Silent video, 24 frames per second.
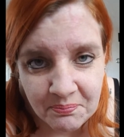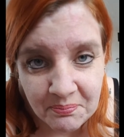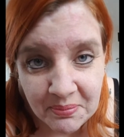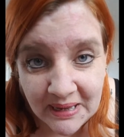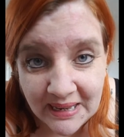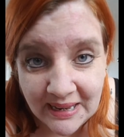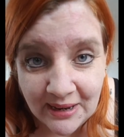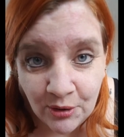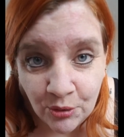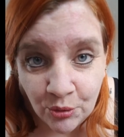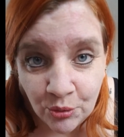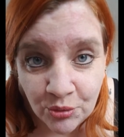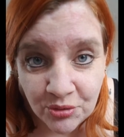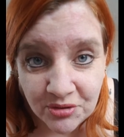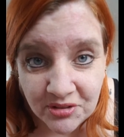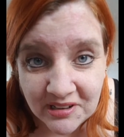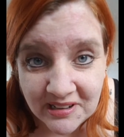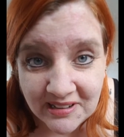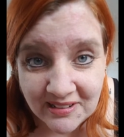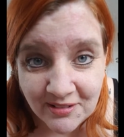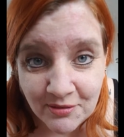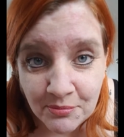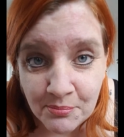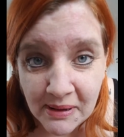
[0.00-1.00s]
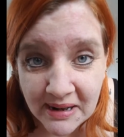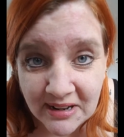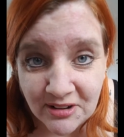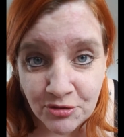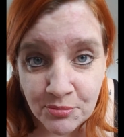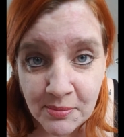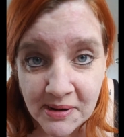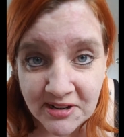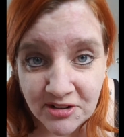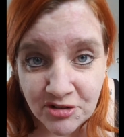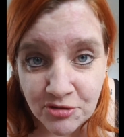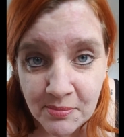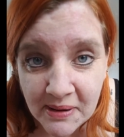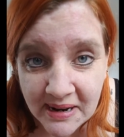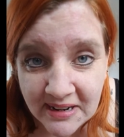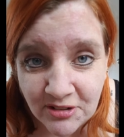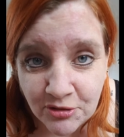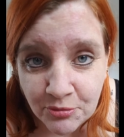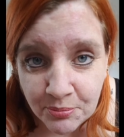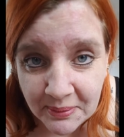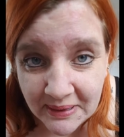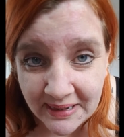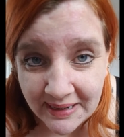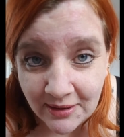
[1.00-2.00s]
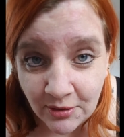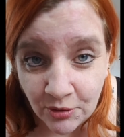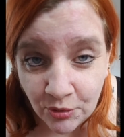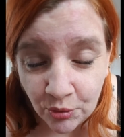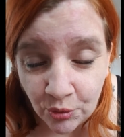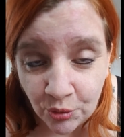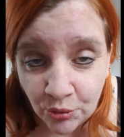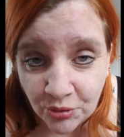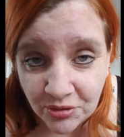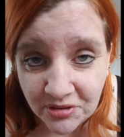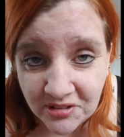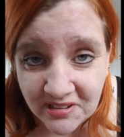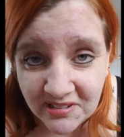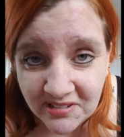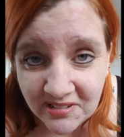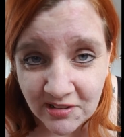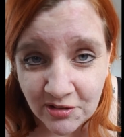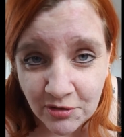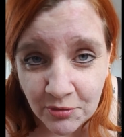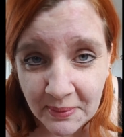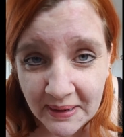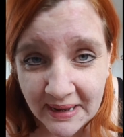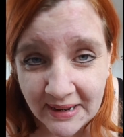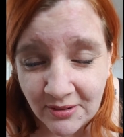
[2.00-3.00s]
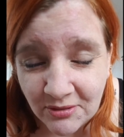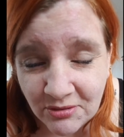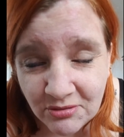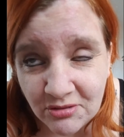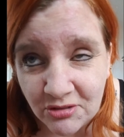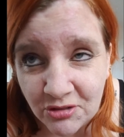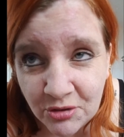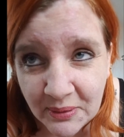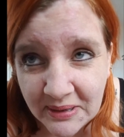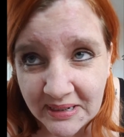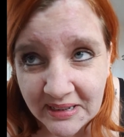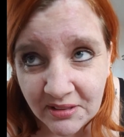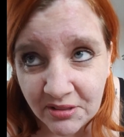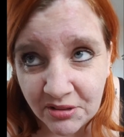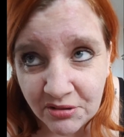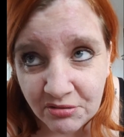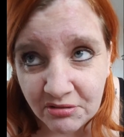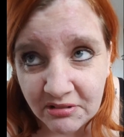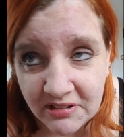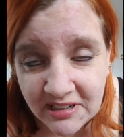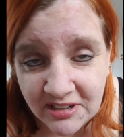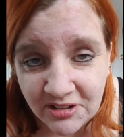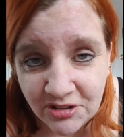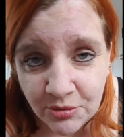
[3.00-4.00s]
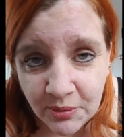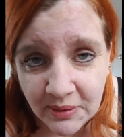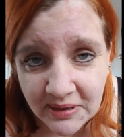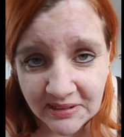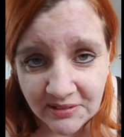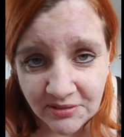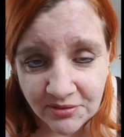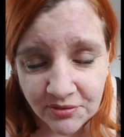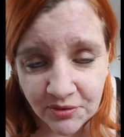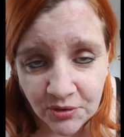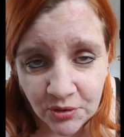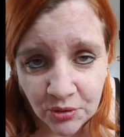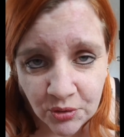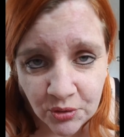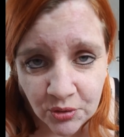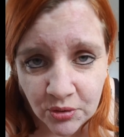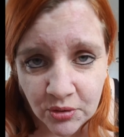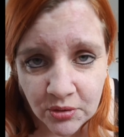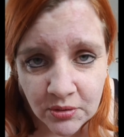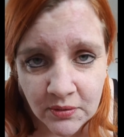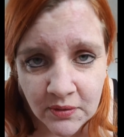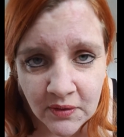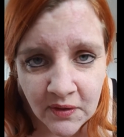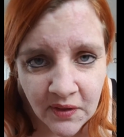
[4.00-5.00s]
big horses, much, much, much bigger horses are about 23, 24